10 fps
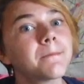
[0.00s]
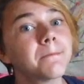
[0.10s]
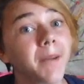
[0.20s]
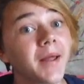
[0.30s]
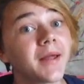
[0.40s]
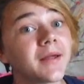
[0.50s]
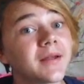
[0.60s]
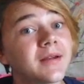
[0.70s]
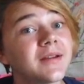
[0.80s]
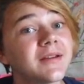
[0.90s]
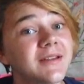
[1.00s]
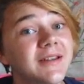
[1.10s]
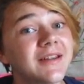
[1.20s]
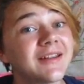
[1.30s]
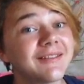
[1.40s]
But
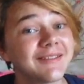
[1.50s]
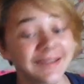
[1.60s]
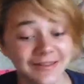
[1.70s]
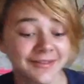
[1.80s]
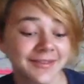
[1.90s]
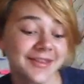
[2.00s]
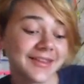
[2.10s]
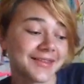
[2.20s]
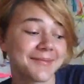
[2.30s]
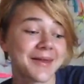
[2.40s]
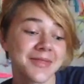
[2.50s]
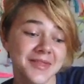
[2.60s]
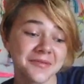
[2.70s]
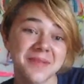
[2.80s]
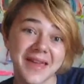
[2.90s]
this is my
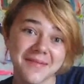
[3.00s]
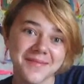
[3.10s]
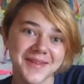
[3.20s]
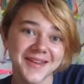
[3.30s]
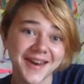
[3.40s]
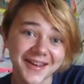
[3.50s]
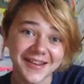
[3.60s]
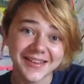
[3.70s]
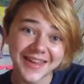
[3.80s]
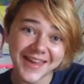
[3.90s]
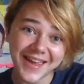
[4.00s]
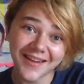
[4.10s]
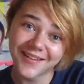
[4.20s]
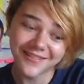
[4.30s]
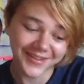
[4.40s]
little baby, and I gotta take
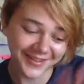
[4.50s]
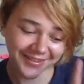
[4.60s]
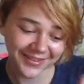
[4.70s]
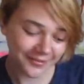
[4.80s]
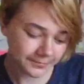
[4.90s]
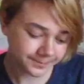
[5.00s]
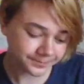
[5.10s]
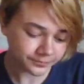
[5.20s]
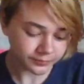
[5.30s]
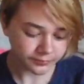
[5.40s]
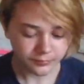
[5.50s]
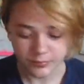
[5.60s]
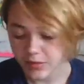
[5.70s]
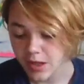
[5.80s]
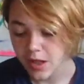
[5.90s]
care of it, so.
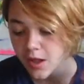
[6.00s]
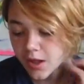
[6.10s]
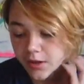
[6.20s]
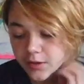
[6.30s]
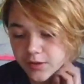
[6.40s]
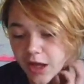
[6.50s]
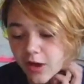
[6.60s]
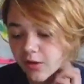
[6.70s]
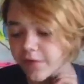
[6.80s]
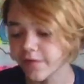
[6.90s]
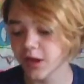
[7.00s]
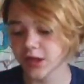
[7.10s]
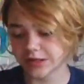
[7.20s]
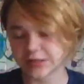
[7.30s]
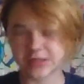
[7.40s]
Now, if you
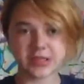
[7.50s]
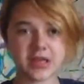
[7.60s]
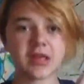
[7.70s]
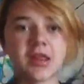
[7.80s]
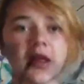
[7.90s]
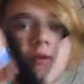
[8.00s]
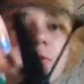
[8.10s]
can see, like,